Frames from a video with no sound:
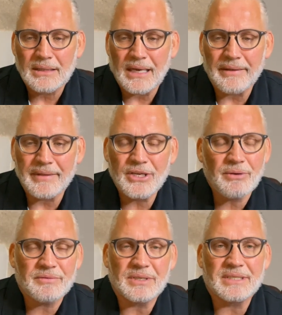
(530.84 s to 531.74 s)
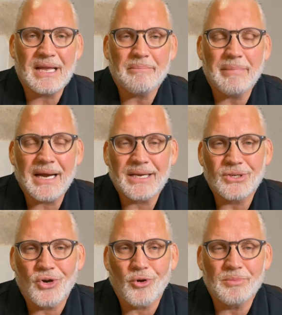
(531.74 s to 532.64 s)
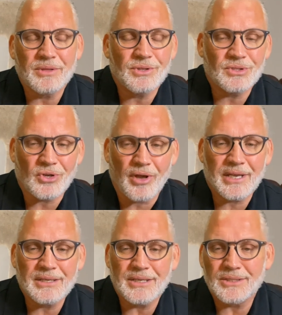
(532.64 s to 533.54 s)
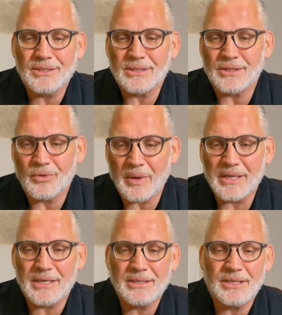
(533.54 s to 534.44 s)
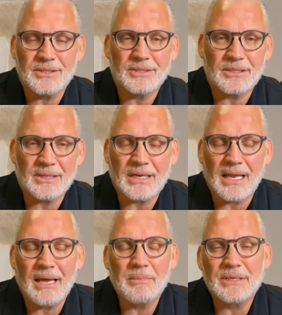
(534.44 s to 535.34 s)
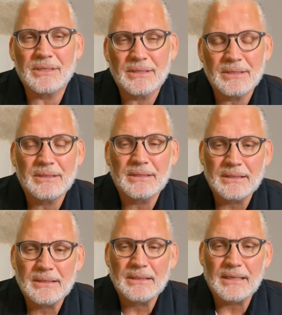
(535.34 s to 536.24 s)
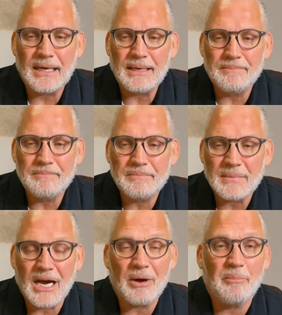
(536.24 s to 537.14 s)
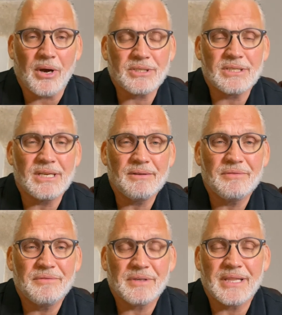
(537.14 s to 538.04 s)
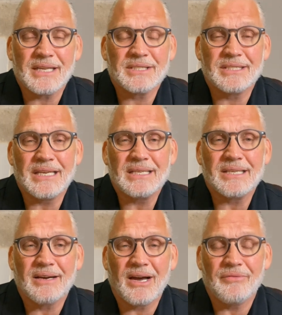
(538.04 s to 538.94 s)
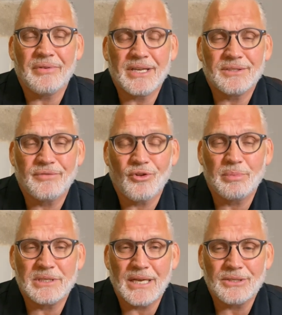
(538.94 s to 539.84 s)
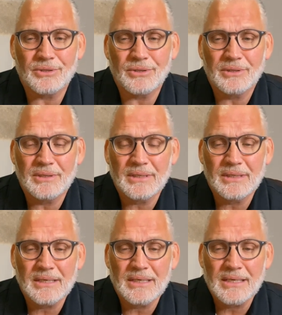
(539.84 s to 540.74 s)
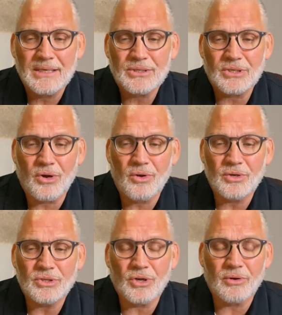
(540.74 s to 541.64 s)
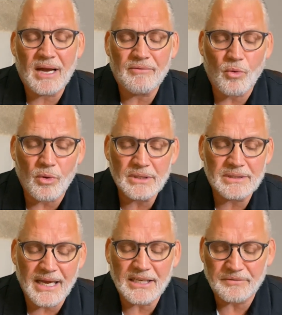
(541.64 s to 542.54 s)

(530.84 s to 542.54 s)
and then you have to step back and hope that the soil conditions and the weather conditions and the climate um, are positive for that seed to have its full potential. So don't have a one size